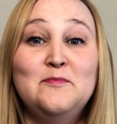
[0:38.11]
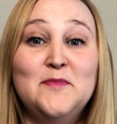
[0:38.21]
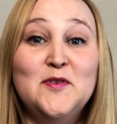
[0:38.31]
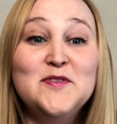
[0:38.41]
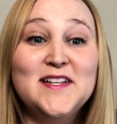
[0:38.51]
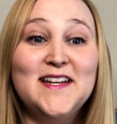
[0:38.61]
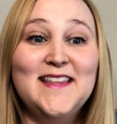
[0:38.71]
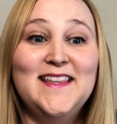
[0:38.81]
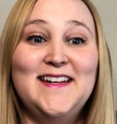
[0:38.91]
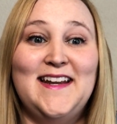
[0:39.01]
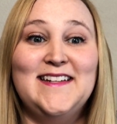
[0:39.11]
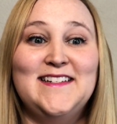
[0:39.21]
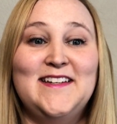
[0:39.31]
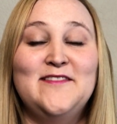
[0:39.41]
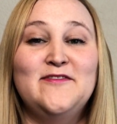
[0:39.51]
Music in the
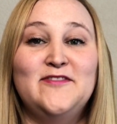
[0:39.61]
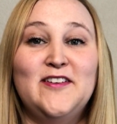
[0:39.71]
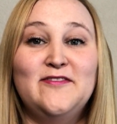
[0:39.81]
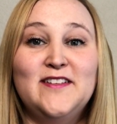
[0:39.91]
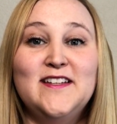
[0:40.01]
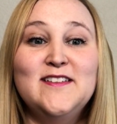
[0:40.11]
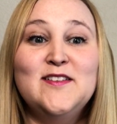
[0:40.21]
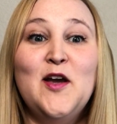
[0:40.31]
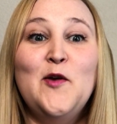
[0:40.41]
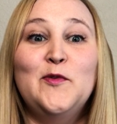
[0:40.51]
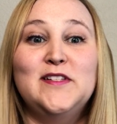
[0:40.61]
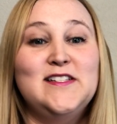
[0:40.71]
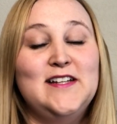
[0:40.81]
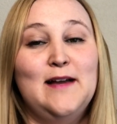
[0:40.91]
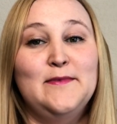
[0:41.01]
1950s was
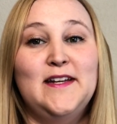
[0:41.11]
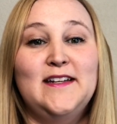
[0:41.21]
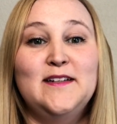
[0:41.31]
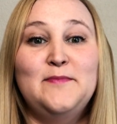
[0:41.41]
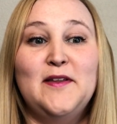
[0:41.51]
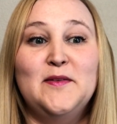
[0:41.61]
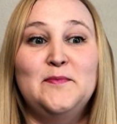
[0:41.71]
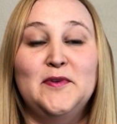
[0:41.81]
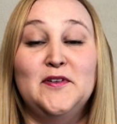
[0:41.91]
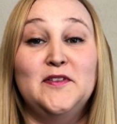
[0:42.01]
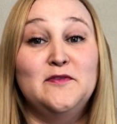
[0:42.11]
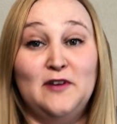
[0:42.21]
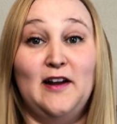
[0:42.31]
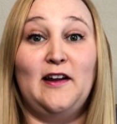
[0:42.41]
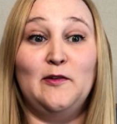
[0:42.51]
dominated by the birth of
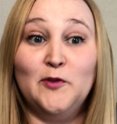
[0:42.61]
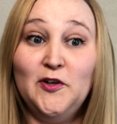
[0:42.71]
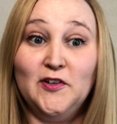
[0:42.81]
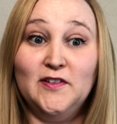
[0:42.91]
rock and roll.